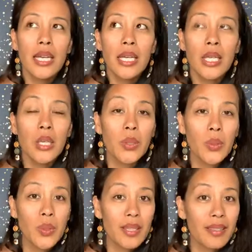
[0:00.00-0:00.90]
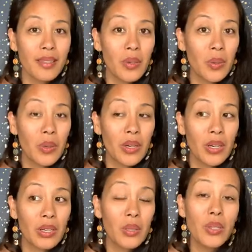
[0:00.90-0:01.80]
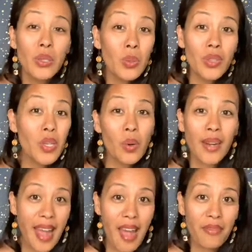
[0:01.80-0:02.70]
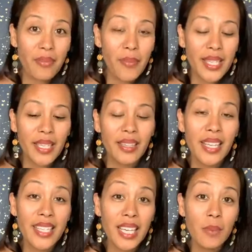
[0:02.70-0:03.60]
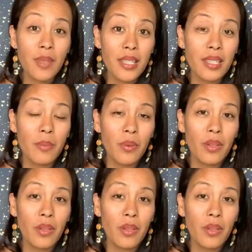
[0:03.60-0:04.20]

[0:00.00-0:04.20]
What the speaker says: use the tools that you already have. Basically, let's keep this simple.